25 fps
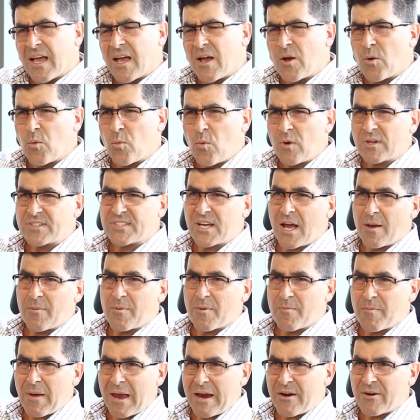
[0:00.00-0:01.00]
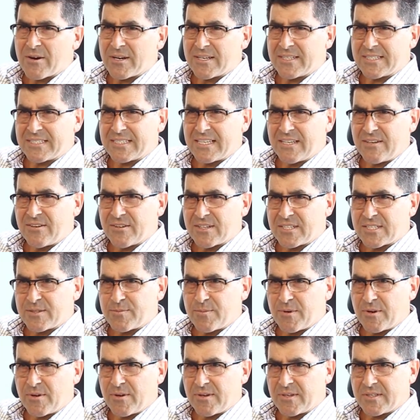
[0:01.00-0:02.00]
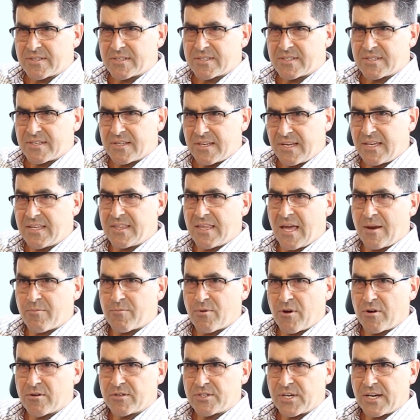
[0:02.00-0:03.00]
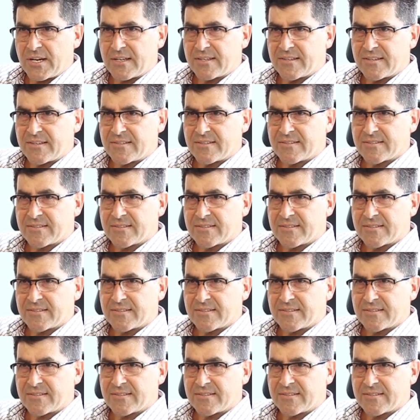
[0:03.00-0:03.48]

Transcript: What type of barriers did you experience in that project?